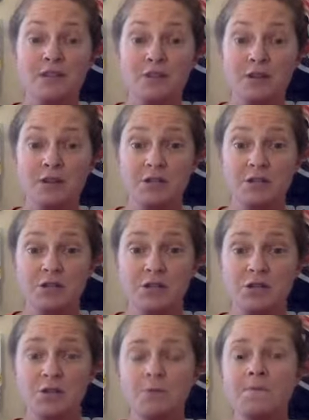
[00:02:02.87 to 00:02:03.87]
directors
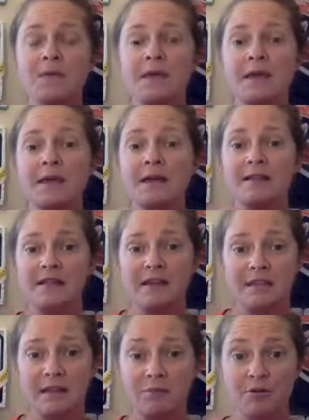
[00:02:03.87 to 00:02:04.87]
too,
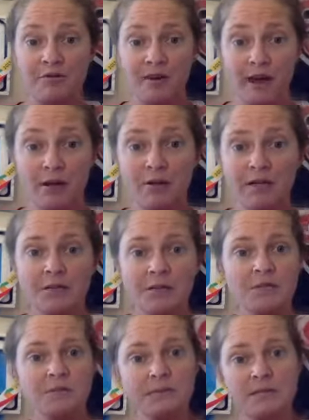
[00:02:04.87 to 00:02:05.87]
that they provide a
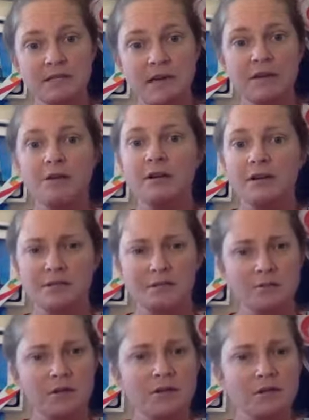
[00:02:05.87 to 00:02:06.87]
resource, but it's not utilized. So
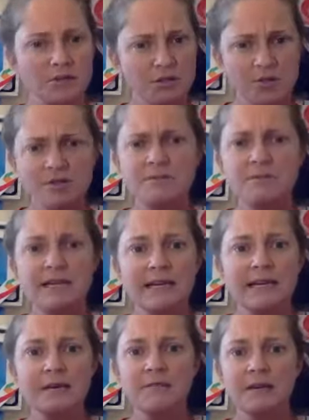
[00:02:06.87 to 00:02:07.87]
do some
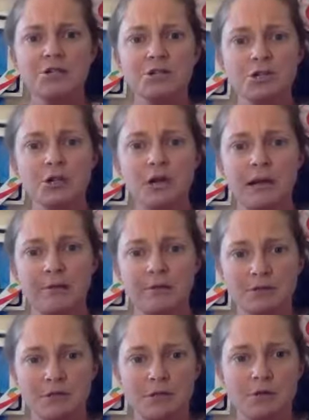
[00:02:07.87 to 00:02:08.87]
digging, make sure you're able
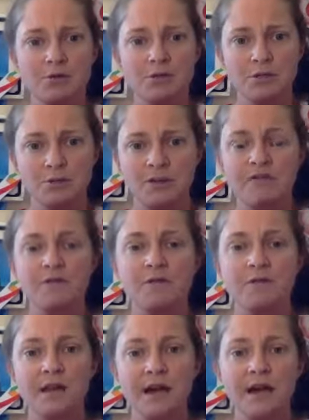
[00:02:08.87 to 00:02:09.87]
to, to
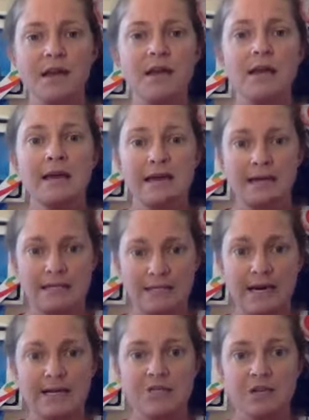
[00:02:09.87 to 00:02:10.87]
review that and
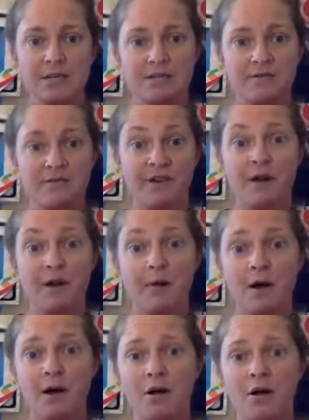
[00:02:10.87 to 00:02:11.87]
digest very
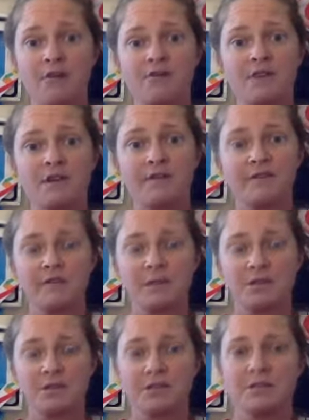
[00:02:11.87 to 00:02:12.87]
well all the
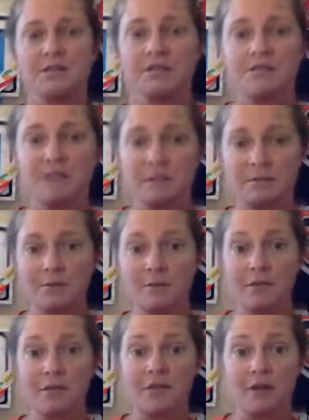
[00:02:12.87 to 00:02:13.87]
information that's
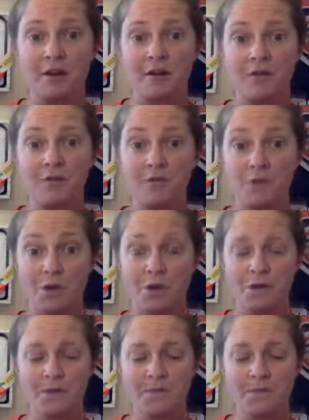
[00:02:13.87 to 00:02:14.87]
available there for
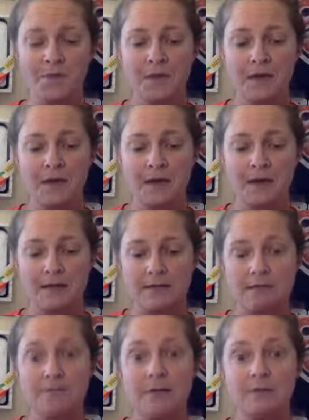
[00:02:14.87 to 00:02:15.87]
you. Uh,
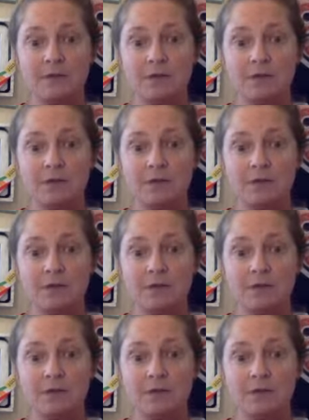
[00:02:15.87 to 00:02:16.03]
sometimes